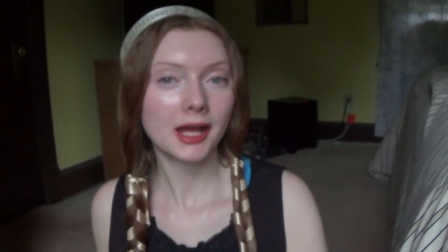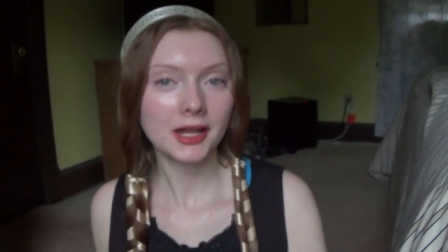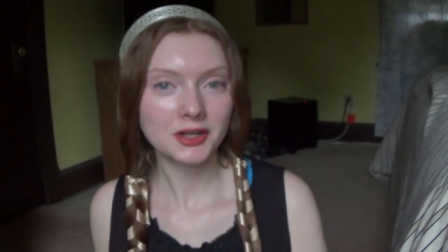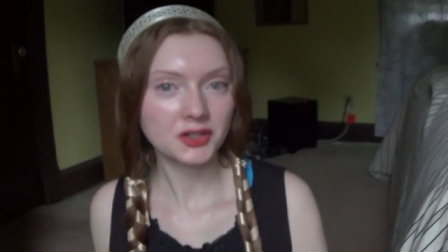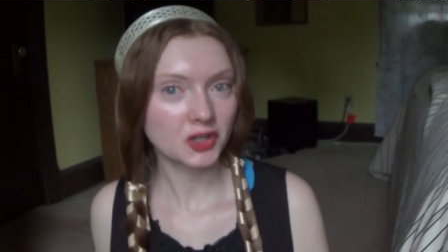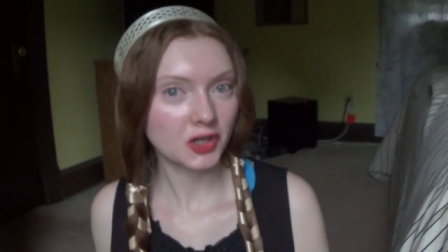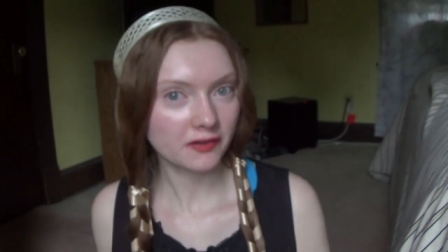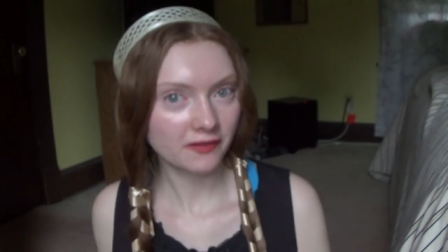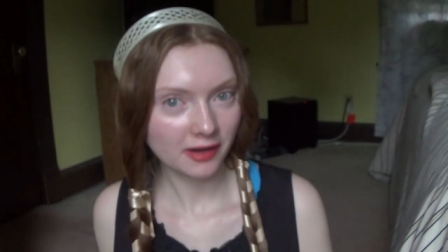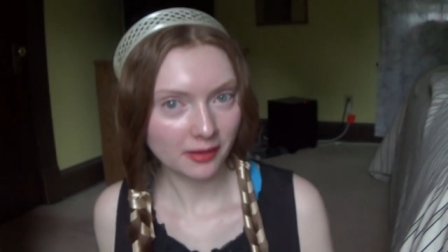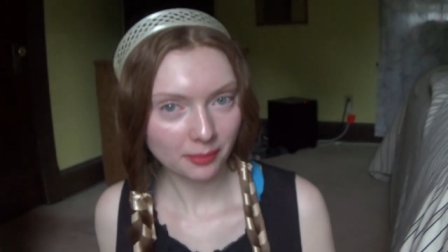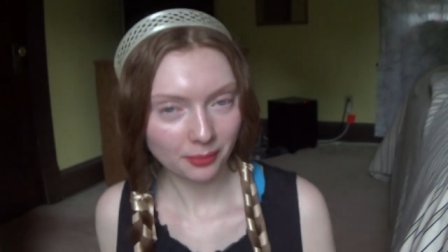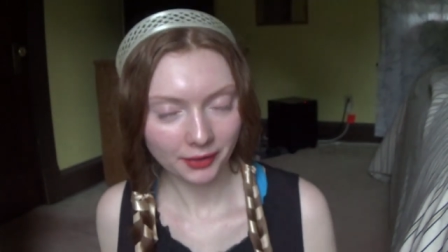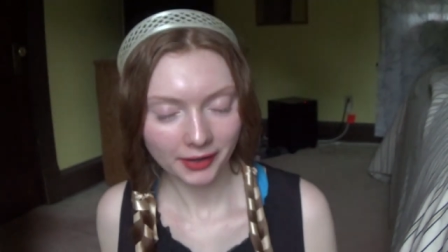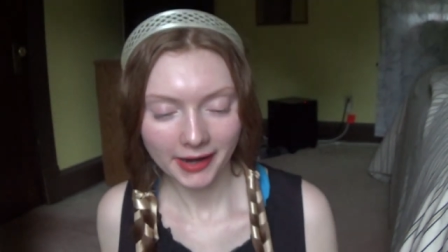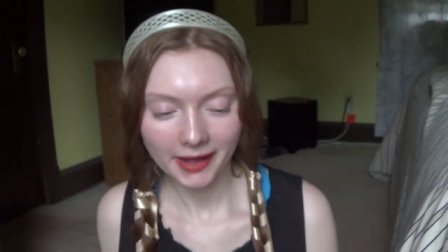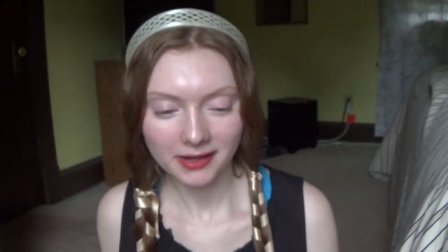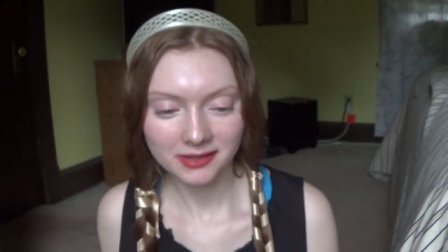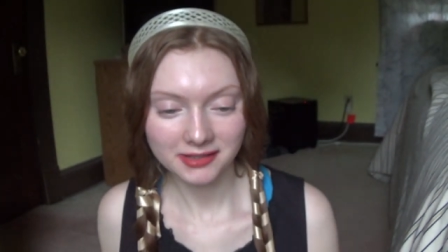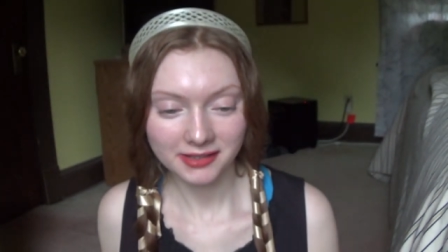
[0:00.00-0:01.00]
not sure if I'm
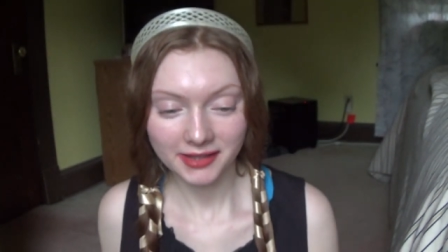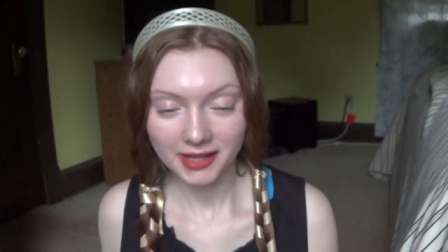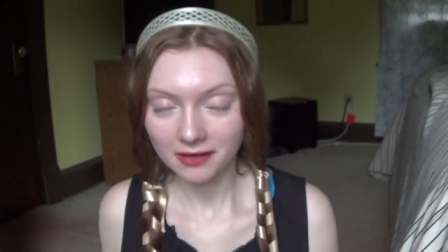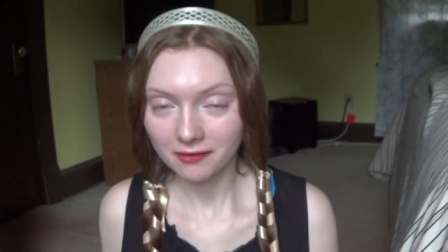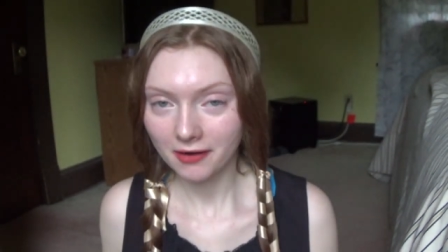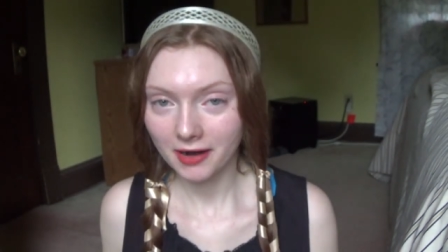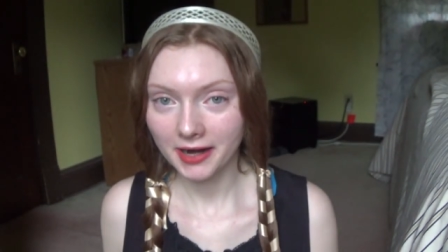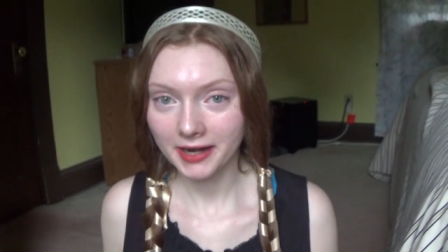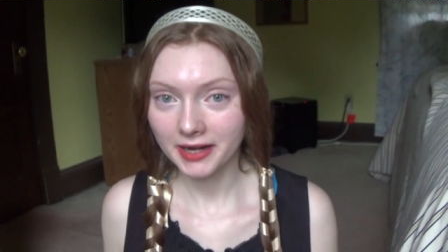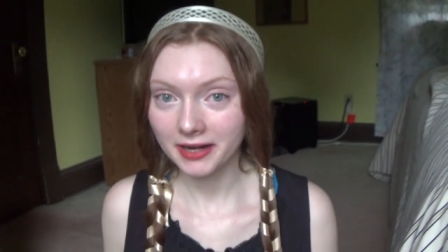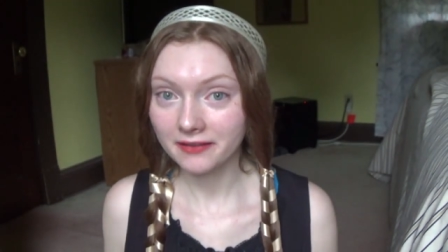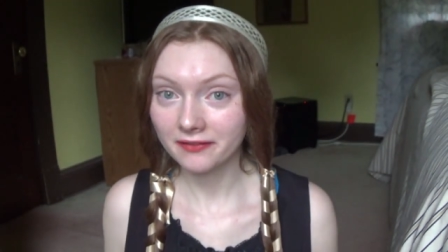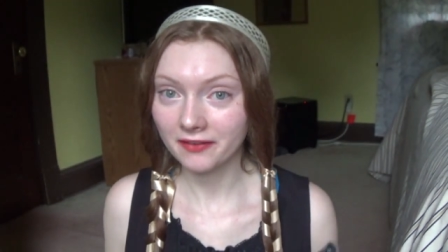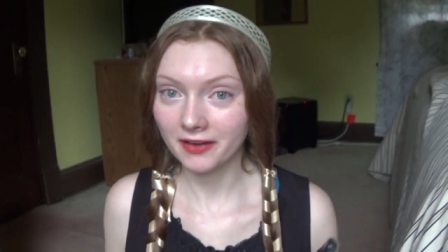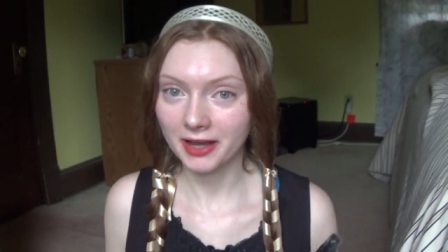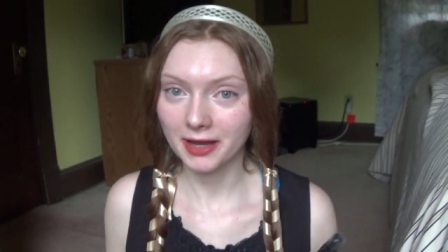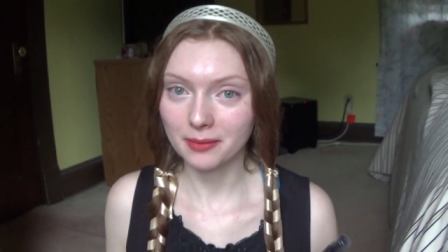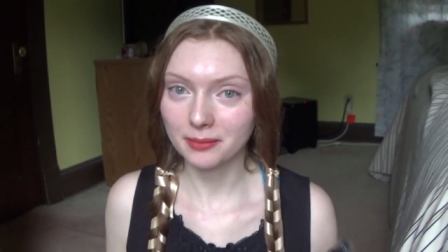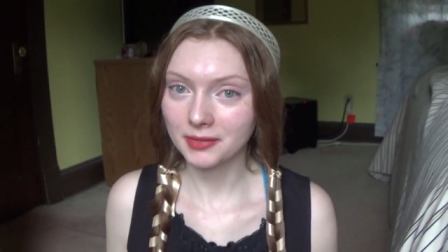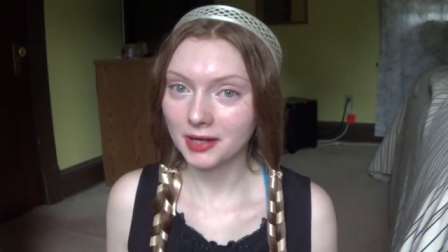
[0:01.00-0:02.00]
pronouncing that right. If
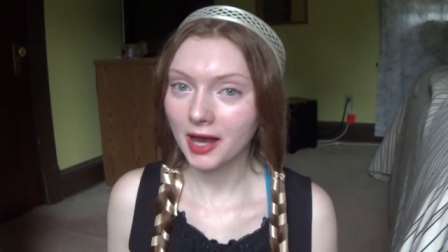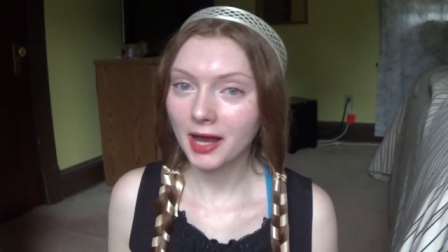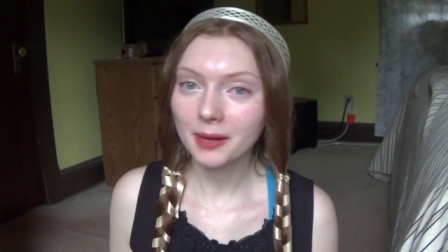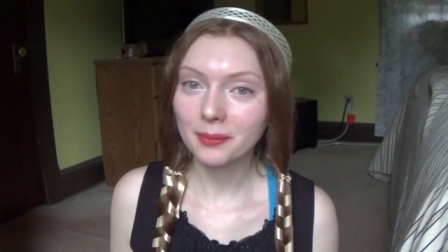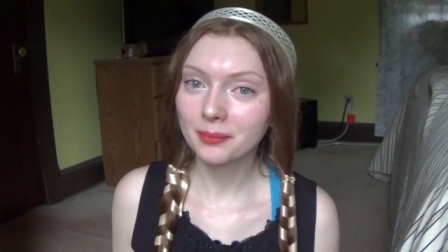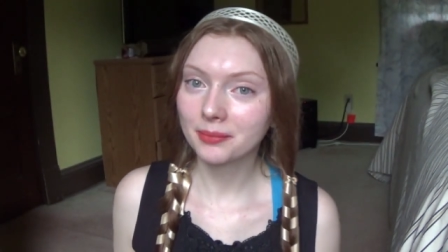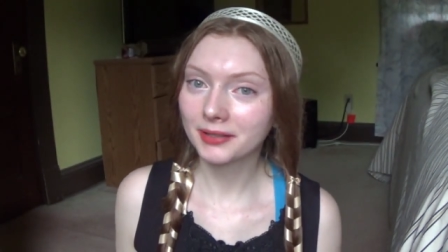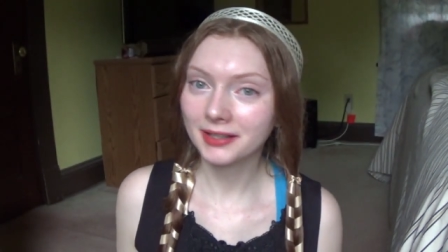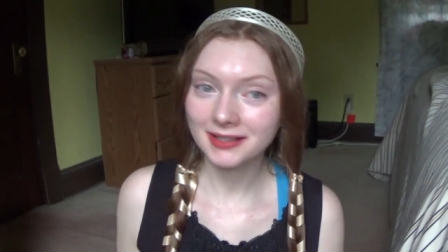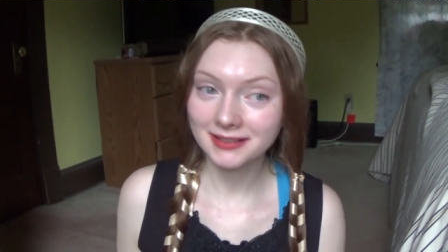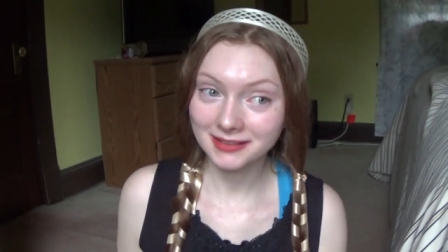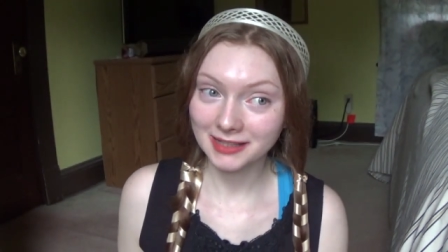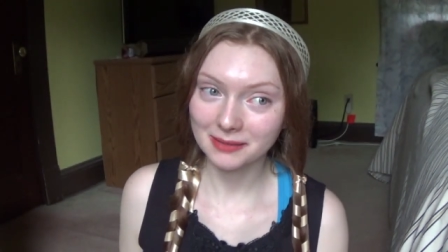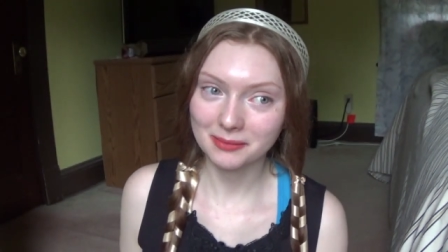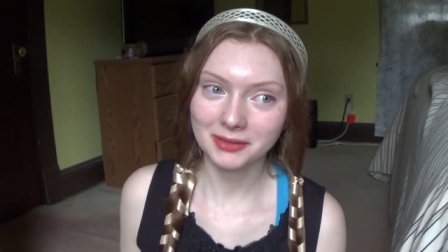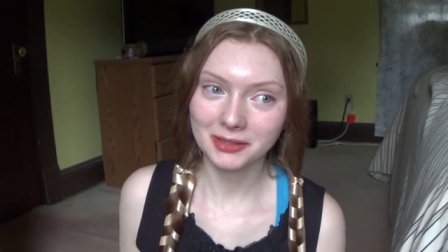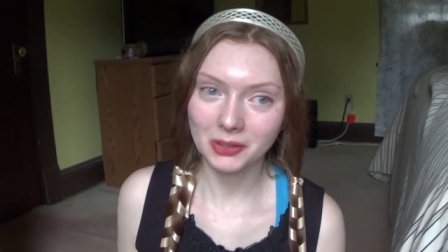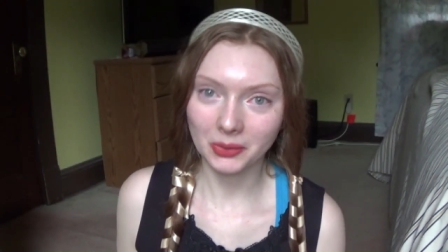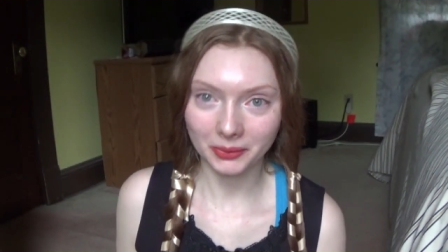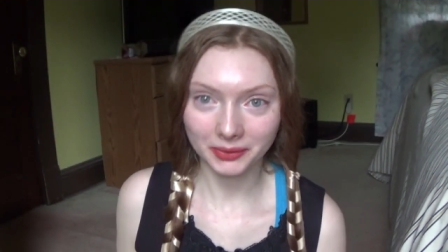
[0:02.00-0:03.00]
I am not, please let
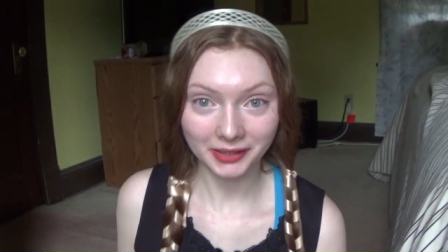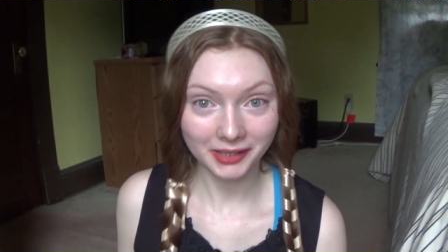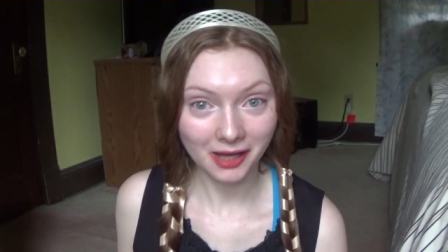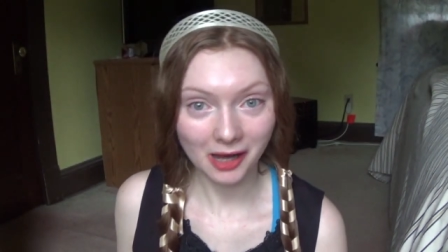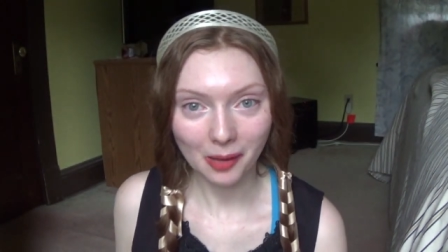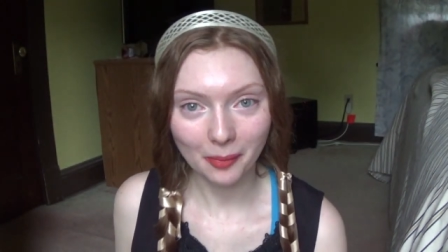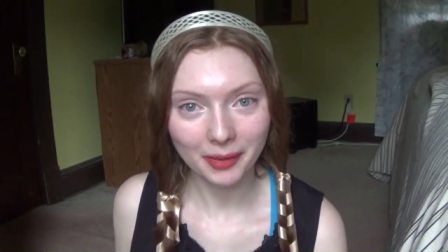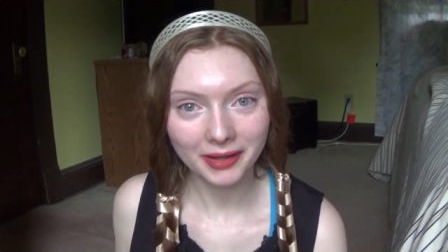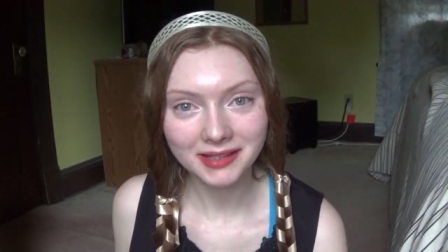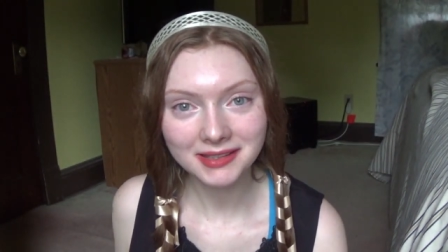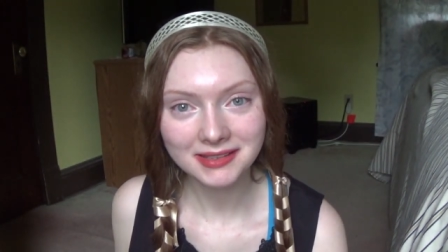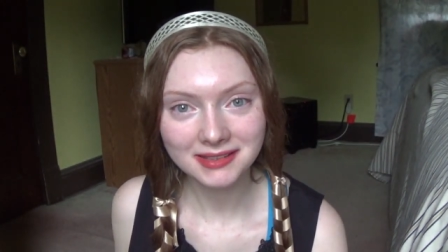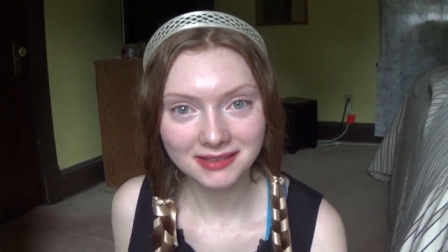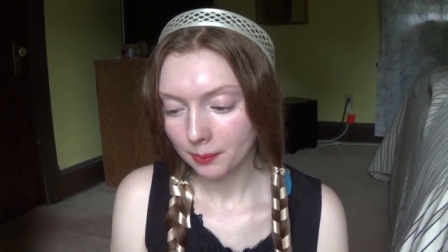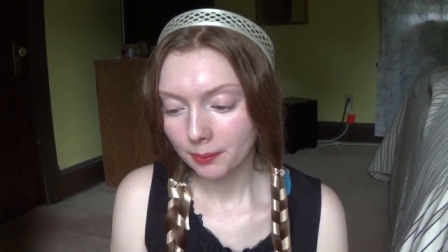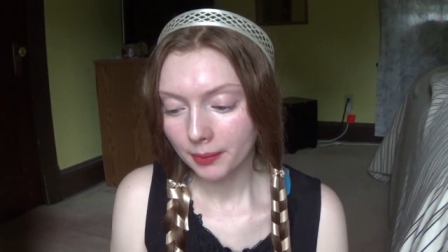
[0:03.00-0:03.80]
me know in the comments.